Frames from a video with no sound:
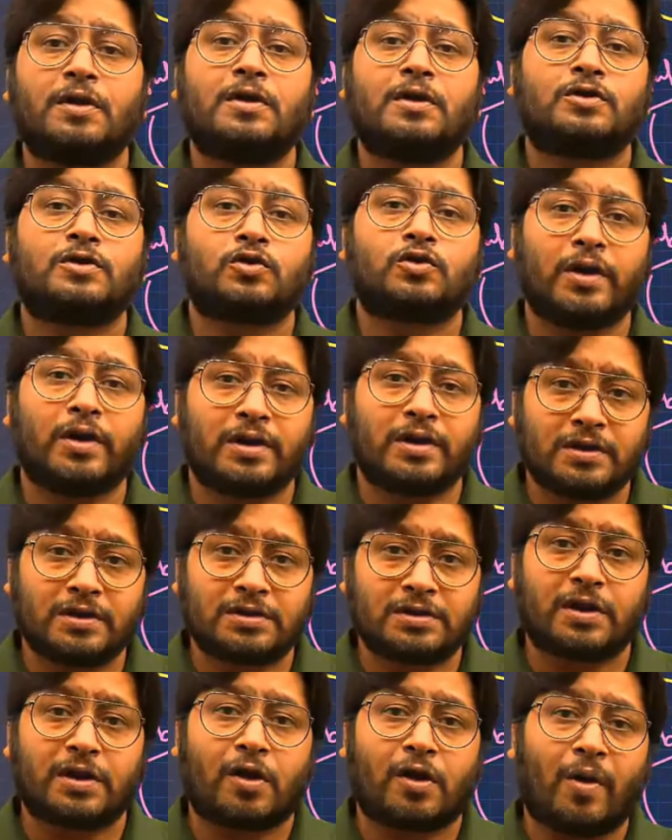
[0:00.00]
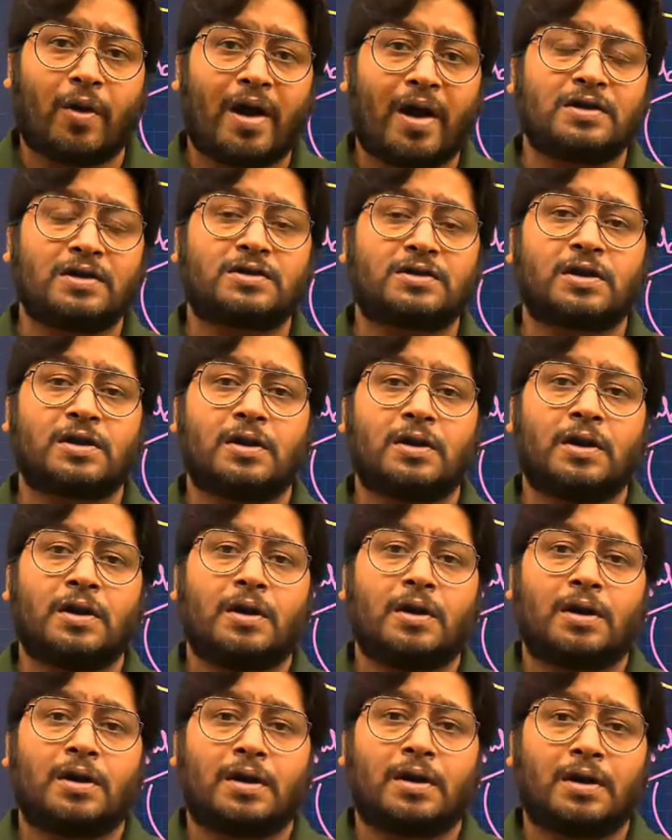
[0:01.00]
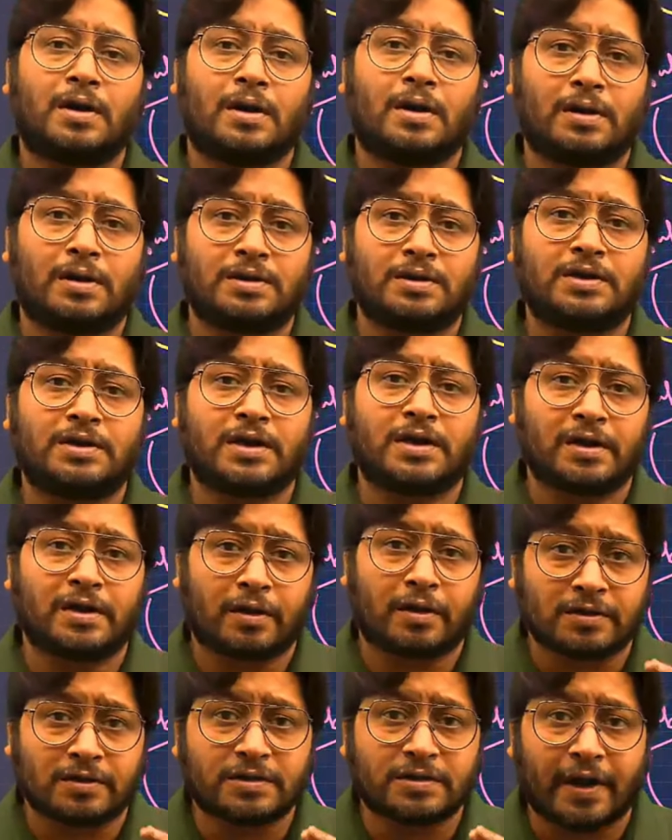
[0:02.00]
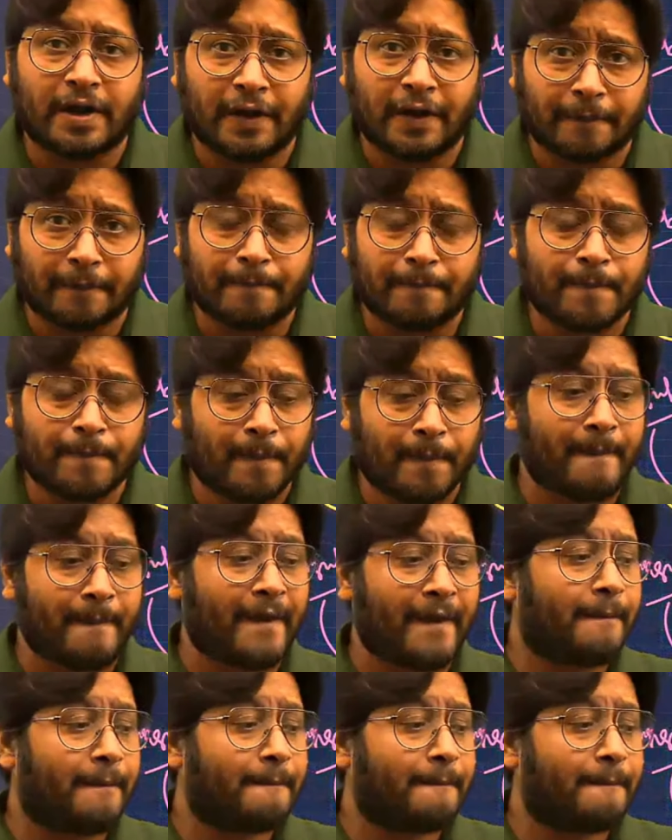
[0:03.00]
So this requires a detailed understanding, right?